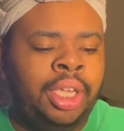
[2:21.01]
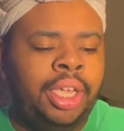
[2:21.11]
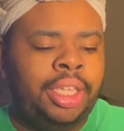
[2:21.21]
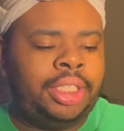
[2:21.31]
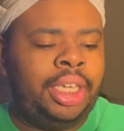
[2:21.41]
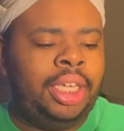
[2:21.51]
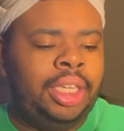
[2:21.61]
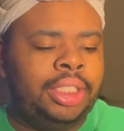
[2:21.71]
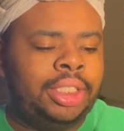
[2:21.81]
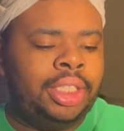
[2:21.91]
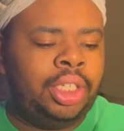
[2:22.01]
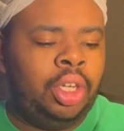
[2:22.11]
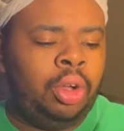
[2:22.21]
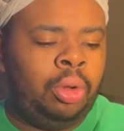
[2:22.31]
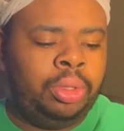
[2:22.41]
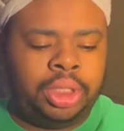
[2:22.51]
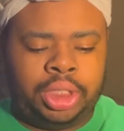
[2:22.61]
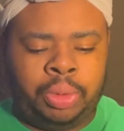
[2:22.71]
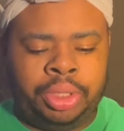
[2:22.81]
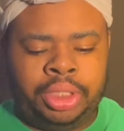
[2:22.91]
It's a glistening gold
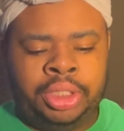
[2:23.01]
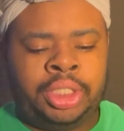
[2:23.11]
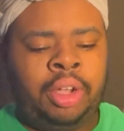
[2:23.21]
twisting gel.